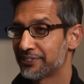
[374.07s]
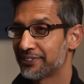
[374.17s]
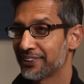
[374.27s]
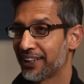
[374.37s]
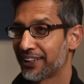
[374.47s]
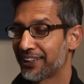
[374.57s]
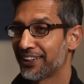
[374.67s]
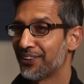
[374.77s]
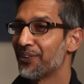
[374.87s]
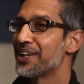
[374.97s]
Like, you
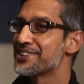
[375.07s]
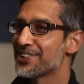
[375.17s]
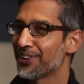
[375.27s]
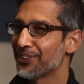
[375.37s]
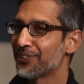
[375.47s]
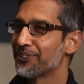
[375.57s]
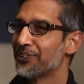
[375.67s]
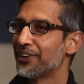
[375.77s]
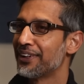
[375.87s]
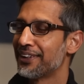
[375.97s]
know, and so,
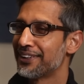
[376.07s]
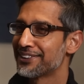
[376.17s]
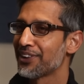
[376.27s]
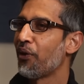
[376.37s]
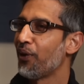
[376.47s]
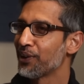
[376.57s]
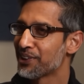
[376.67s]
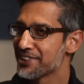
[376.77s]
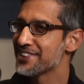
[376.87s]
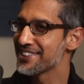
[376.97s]
so all
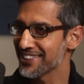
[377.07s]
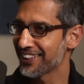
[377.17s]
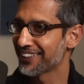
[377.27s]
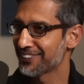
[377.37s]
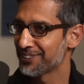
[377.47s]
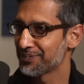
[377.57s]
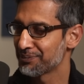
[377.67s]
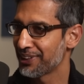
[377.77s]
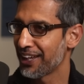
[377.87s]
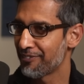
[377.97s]
this is like
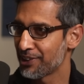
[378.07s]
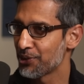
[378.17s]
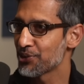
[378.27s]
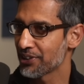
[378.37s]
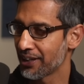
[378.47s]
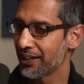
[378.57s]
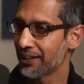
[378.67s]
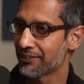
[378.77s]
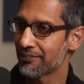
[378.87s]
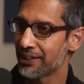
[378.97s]
the evolution
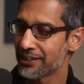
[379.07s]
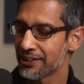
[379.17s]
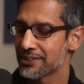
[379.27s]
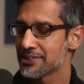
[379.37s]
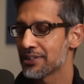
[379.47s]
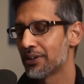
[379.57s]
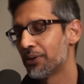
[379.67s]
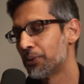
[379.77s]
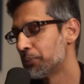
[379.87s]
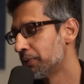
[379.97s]
ahead, right? And
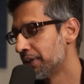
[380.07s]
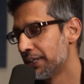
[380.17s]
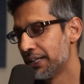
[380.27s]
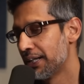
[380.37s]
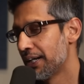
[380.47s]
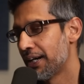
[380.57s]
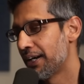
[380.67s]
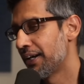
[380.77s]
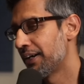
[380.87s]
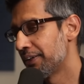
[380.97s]
so
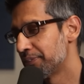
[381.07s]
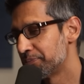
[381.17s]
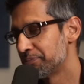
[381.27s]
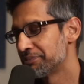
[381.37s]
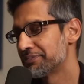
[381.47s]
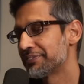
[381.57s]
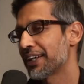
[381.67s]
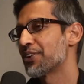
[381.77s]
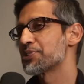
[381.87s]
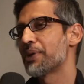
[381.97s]
um,
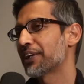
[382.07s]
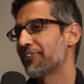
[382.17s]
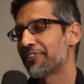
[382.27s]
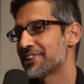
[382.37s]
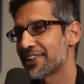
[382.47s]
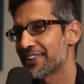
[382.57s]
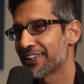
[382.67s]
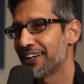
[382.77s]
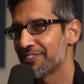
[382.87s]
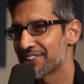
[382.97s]
that goes back to where we started
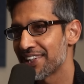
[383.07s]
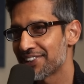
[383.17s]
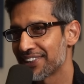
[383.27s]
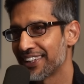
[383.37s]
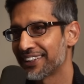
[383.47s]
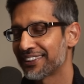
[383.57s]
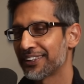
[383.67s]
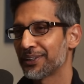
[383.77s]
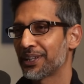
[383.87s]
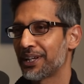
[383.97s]
the conversation. I
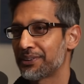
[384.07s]
uh, like.